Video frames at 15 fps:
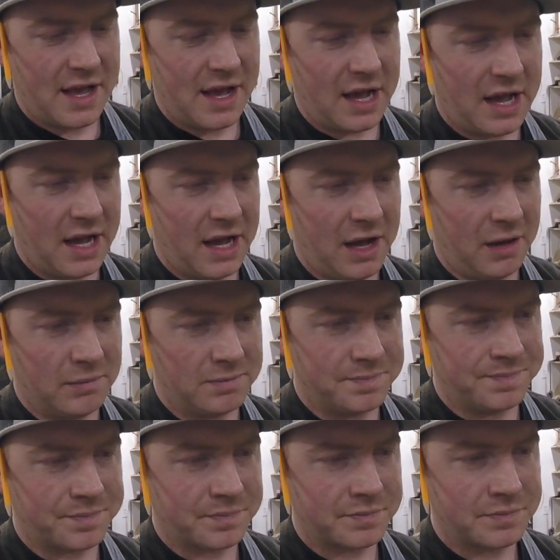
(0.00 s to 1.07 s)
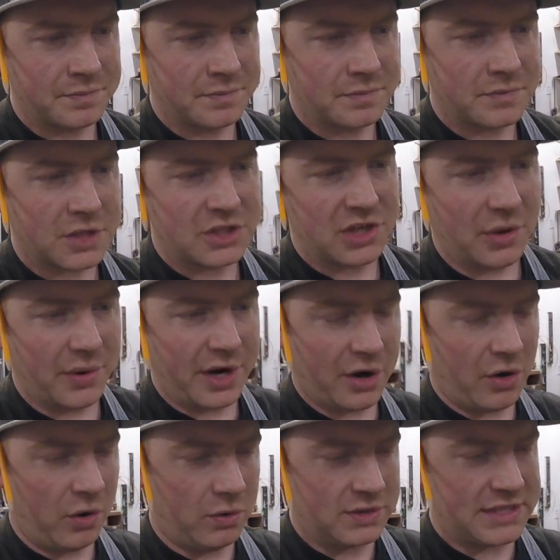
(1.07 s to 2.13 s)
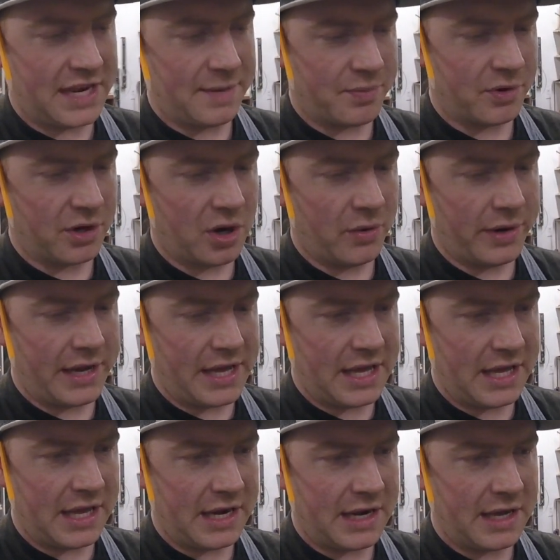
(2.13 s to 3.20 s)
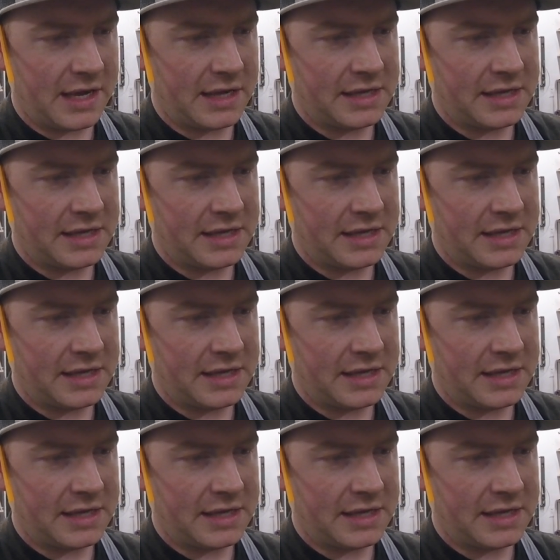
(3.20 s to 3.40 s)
So where your hole's tapered going in.